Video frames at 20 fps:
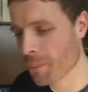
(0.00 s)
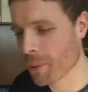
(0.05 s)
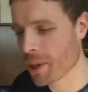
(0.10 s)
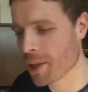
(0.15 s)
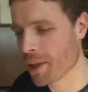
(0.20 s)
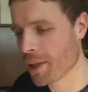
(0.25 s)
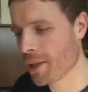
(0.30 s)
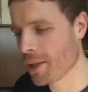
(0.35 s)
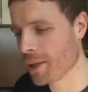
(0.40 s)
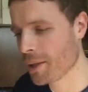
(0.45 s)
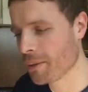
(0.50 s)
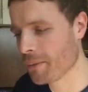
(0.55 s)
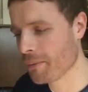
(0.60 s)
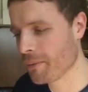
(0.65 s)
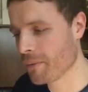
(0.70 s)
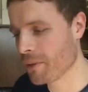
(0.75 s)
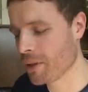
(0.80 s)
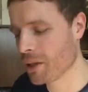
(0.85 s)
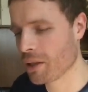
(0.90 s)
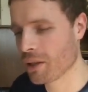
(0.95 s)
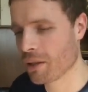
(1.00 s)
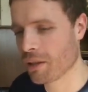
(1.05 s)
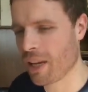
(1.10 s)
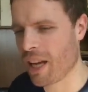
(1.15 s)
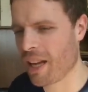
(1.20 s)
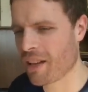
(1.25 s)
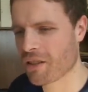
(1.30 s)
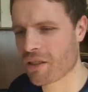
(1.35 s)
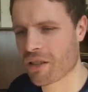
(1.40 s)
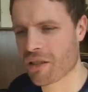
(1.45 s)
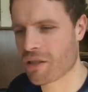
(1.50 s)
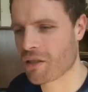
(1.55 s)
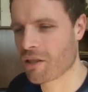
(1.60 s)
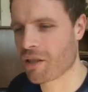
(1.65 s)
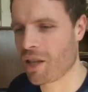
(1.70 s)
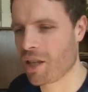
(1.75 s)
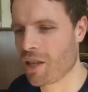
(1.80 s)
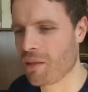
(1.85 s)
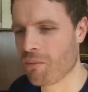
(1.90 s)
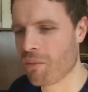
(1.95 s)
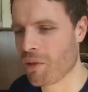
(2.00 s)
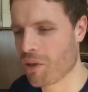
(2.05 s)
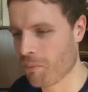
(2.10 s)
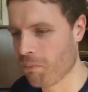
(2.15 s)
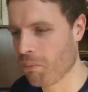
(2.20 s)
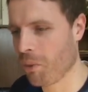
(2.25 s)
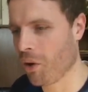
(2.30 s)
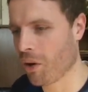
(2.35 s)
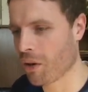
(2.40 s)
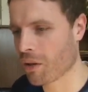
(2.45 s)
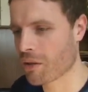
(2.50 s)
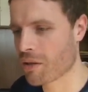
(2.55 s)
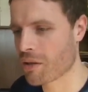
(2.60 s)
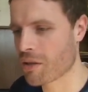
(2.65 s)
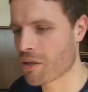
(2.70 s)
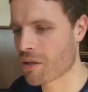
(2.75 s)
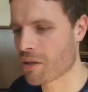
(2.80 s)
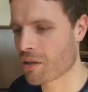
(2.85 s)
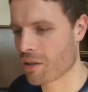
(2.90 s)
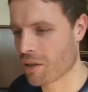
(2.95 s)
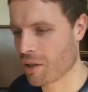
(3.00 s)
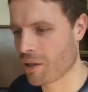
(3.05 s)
but that just came with a box,